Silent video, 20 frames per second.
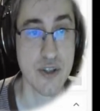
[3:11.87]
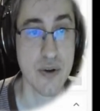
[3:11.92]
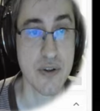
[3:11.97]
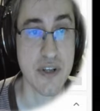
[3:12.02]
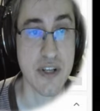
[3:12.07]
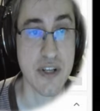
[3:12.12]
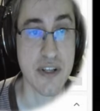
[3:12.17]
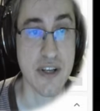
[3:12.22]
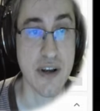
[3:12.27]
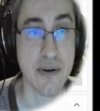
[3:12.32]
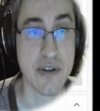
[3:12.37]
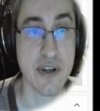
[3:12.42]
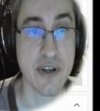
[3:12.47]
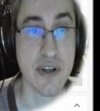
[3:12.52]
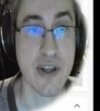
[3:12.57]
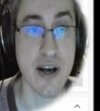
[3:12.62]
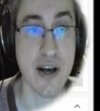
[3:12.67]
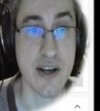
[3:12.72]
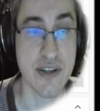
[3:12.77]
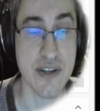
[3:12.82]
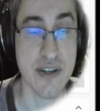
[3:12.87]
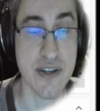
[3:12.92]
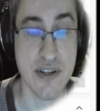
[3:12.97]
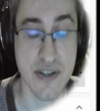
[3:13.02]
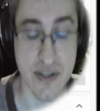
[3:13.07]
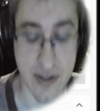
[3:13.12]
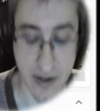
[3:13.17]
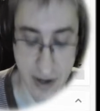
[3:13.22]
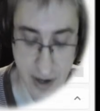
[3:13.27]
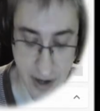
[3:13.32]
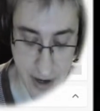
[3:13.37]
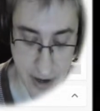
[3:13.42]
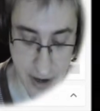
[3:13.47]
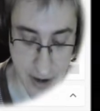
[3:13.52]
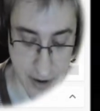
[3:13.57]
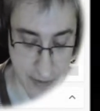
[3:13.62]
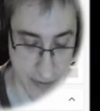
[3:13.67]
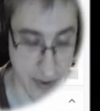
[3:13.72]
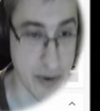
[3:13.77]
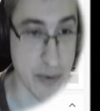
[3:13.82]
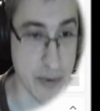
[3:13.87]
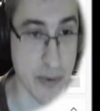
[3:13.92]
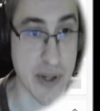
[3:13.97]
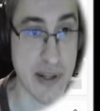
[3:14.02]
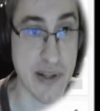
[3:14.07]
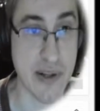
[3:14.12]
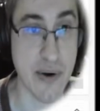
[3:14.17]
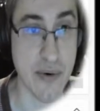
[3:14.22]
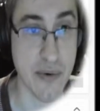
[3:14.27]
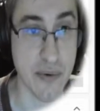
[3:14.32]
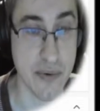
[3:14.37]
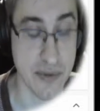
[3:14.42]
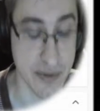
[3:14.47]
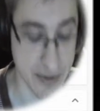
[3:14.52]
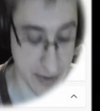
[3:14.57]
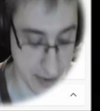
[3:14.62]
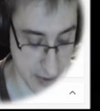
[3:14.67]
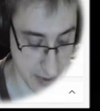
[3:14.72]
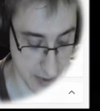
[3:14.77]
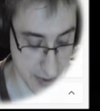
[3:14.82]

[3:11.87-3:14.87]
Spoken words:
Shorthand character classes are very well known.